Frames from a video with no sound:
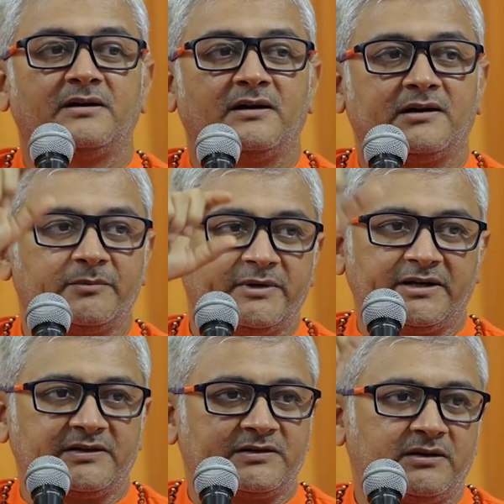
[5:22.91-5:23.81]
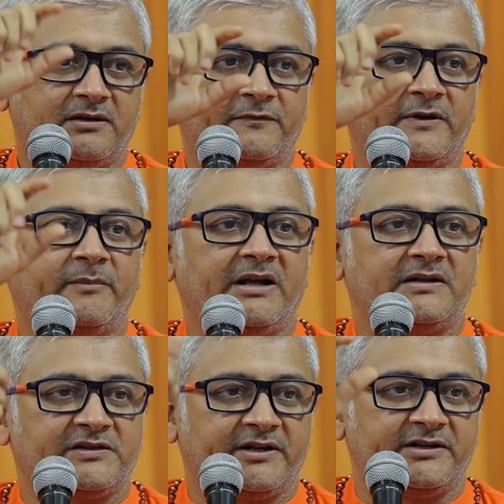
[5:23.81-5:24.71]
hermitess, a female
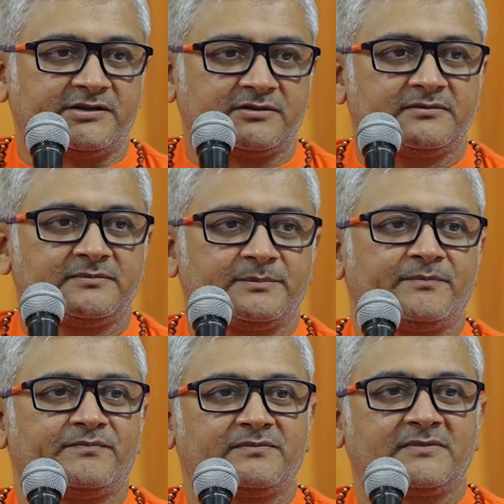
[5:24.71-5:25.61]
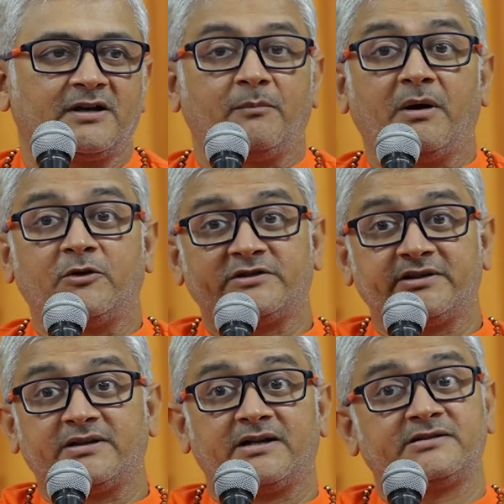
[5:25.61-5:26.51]
sage, about
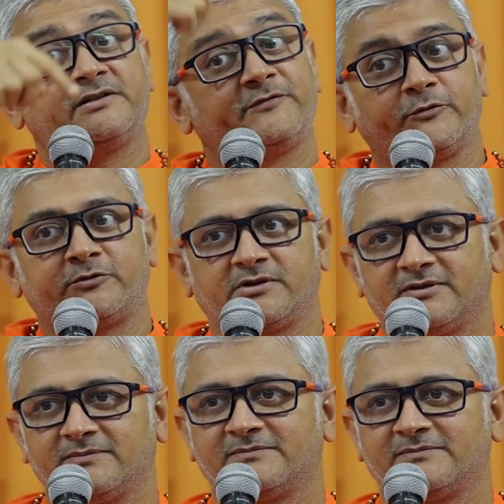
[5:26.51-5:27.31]
Sita ji's future.